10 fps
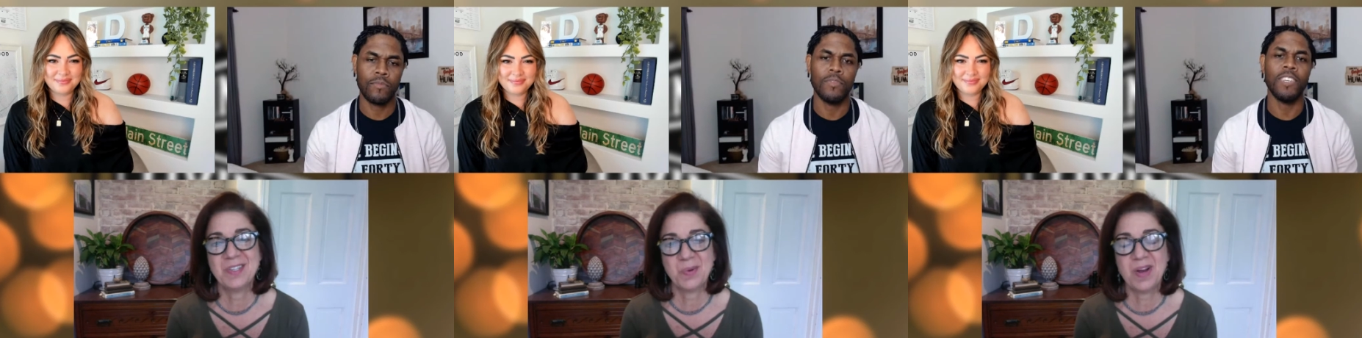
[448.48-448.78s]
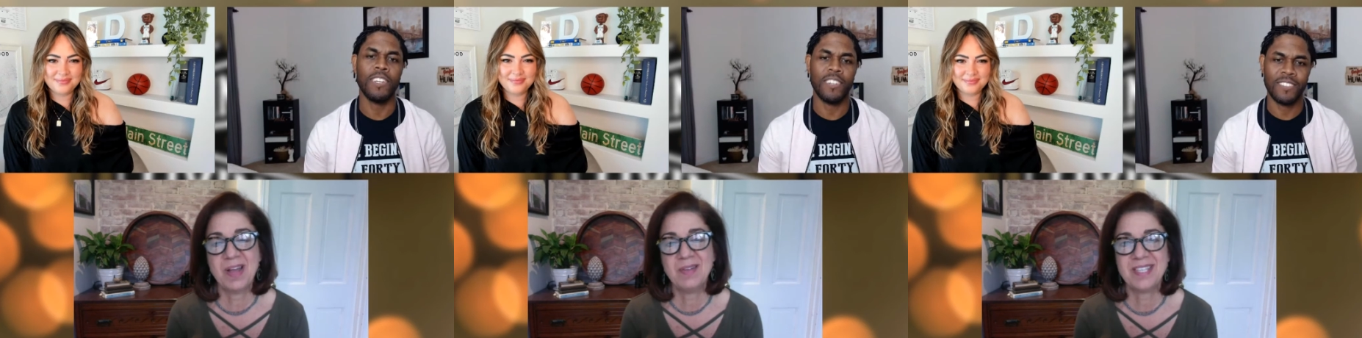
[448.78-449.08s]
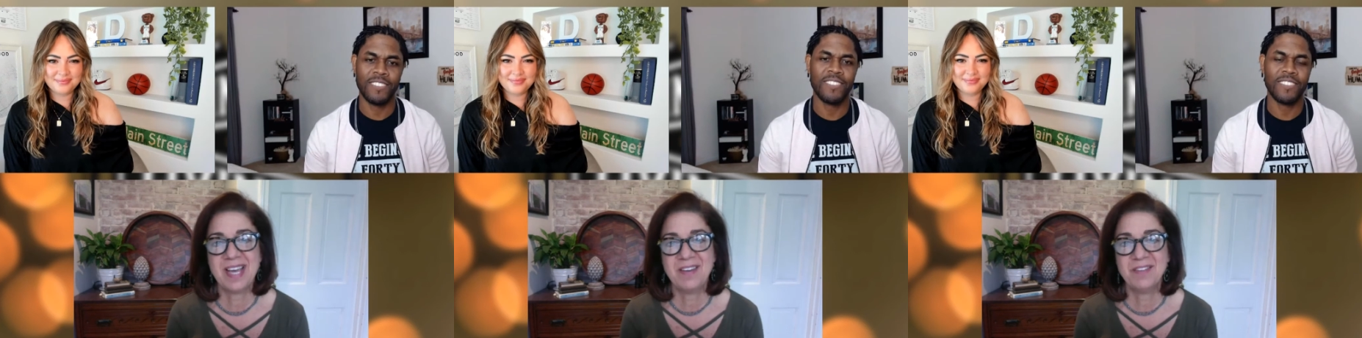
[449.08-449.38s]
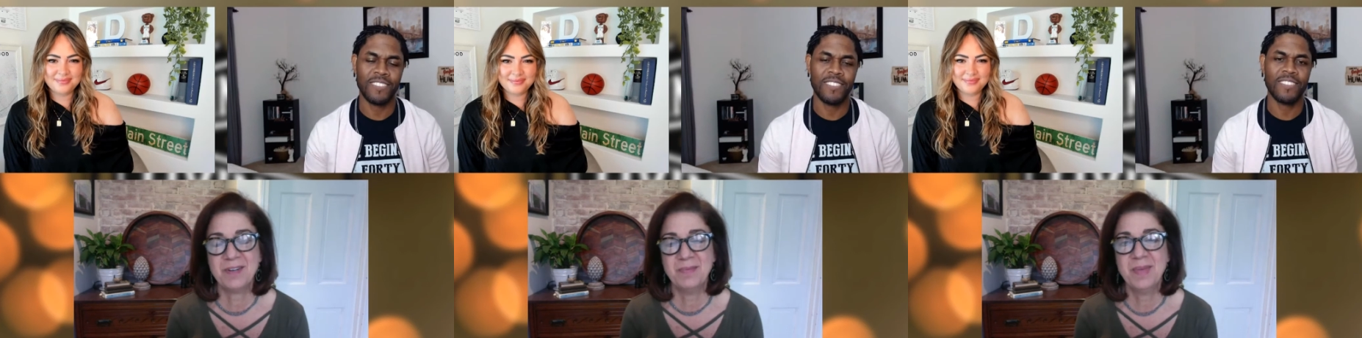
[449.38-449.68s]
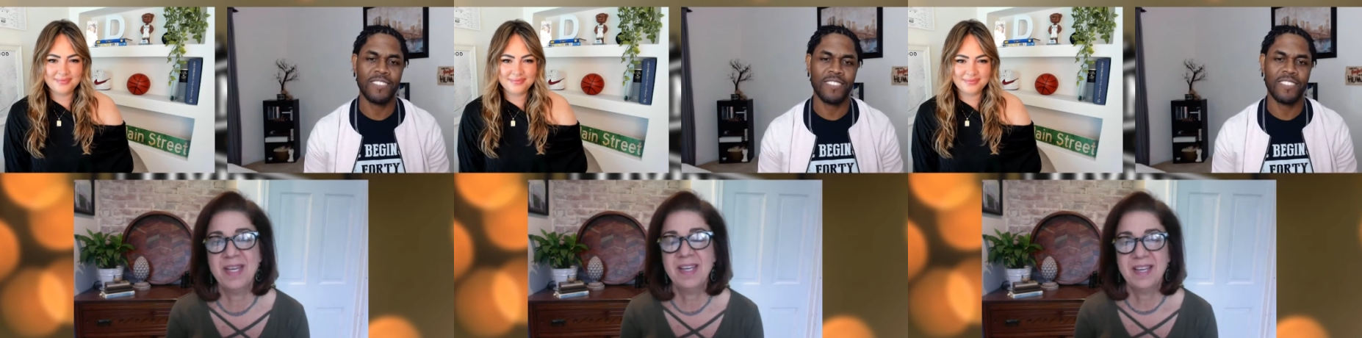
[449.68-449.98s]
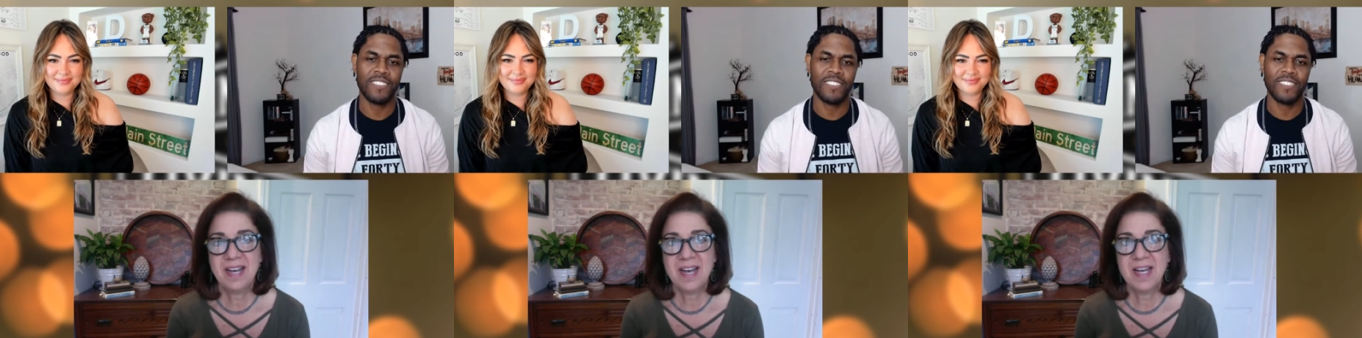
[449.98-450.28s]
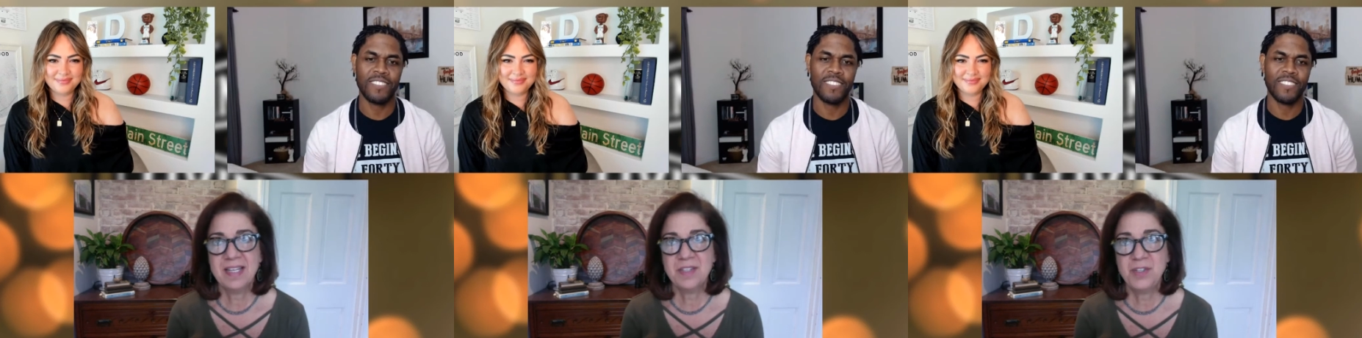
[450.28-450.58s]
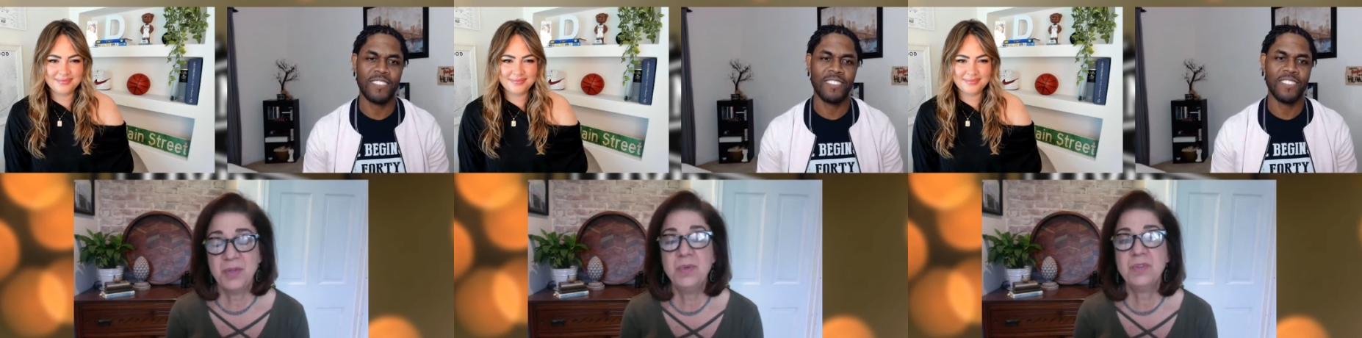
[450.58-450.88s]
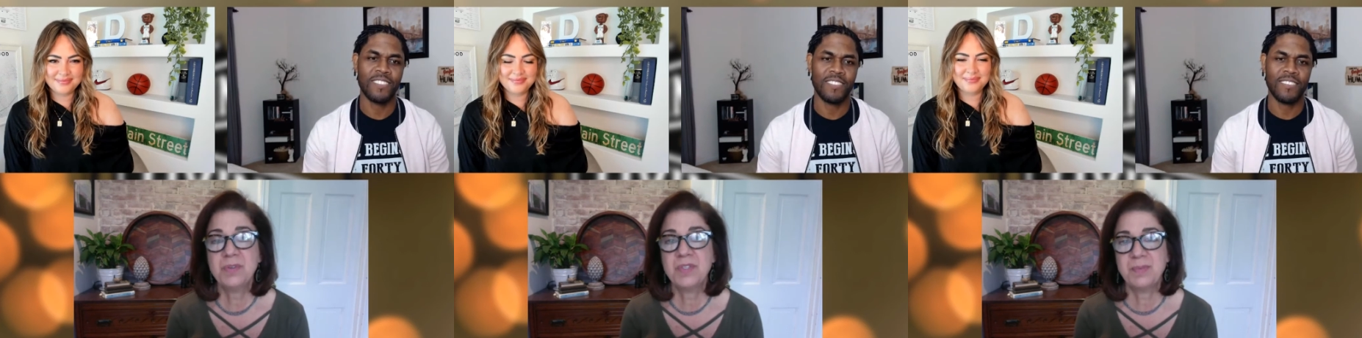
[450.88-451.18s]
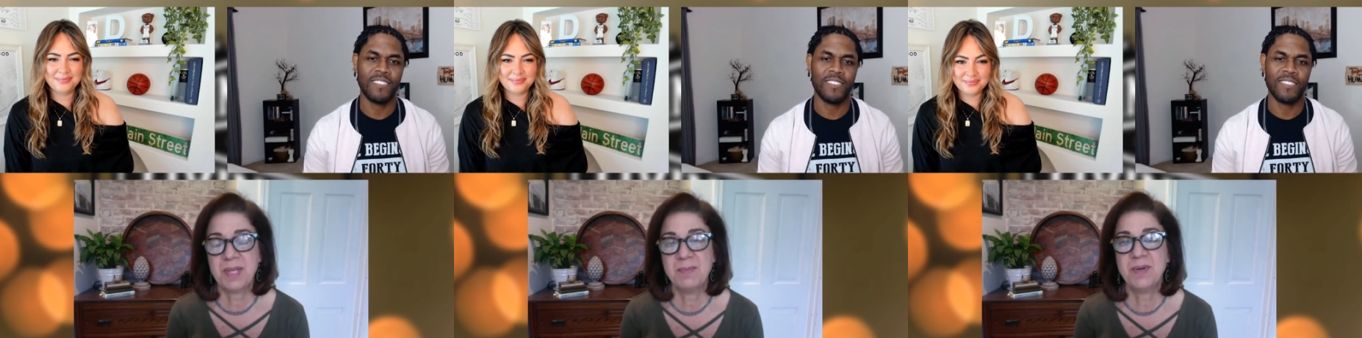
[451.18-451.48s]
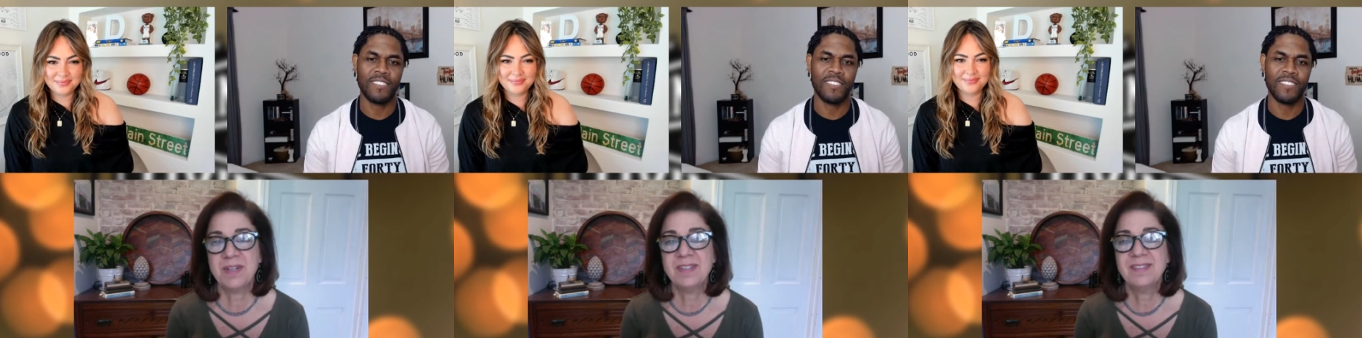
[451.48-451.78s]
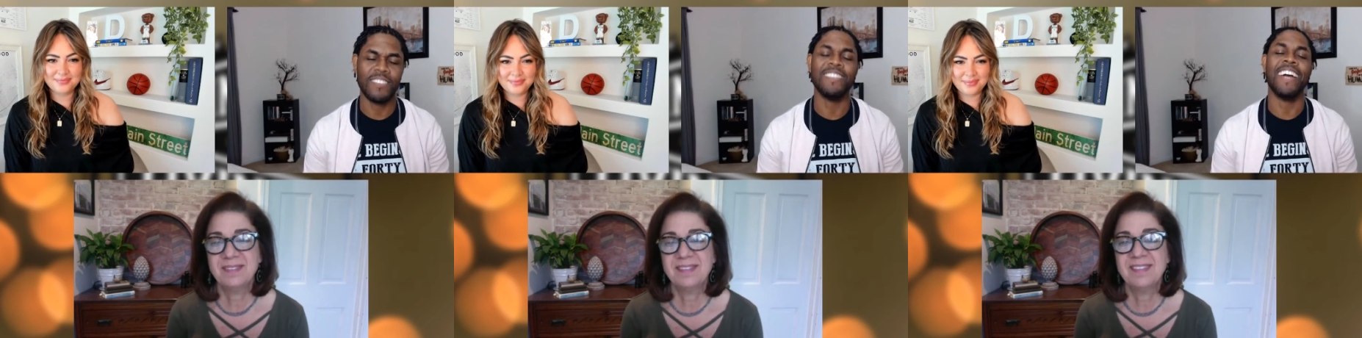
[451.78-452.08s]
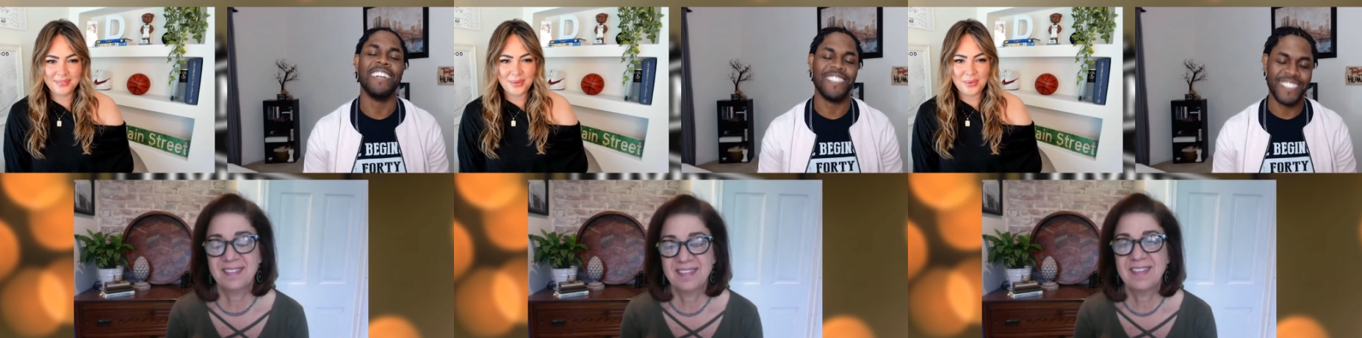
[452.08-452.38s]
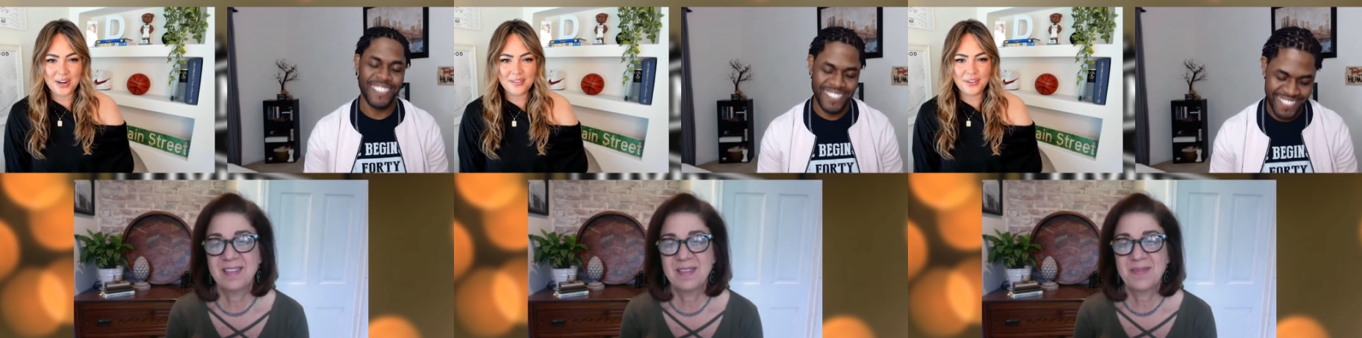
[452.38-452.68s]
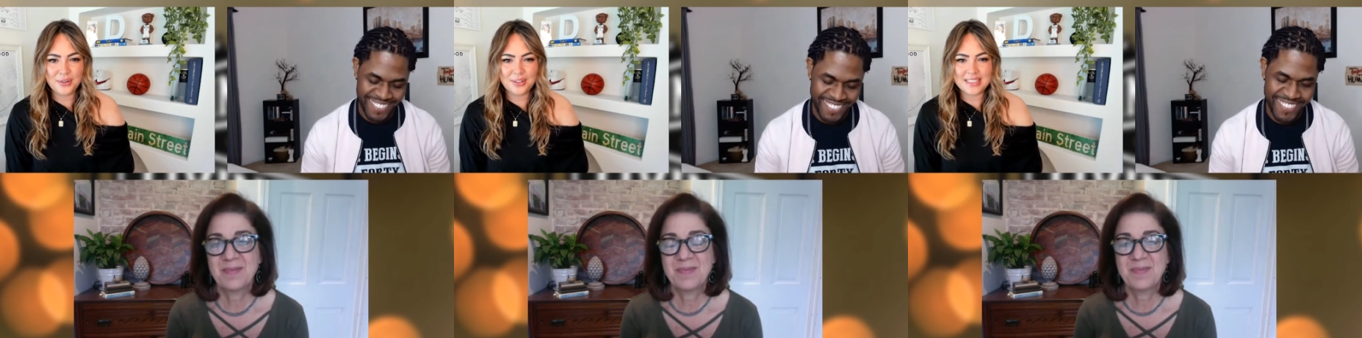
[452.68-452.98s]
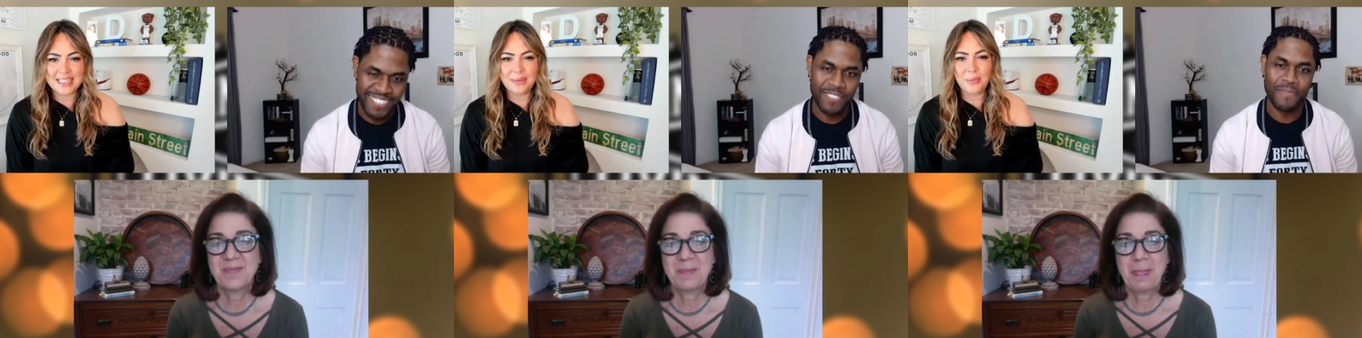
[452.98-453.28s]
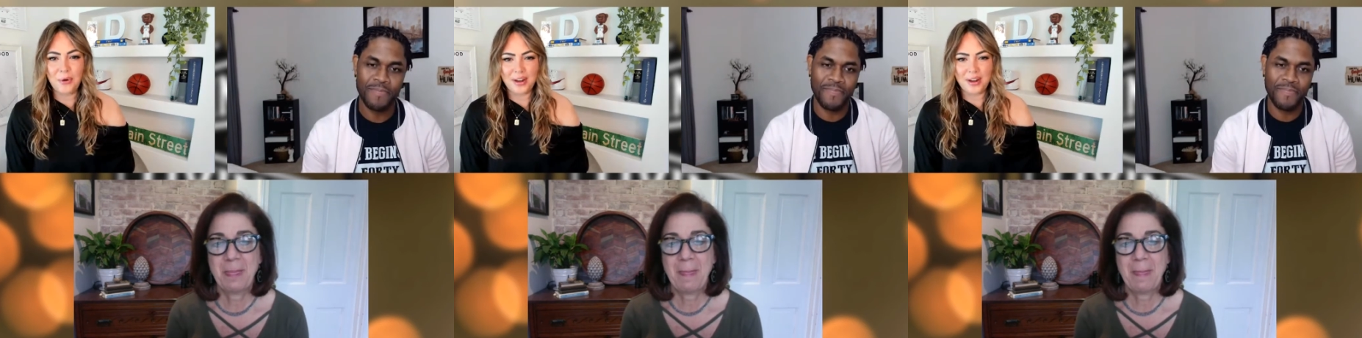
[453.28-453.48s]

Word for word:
Speaker 1: so we're outside from uh, June through September.
Speaker 2: Nice. Where can viewers get more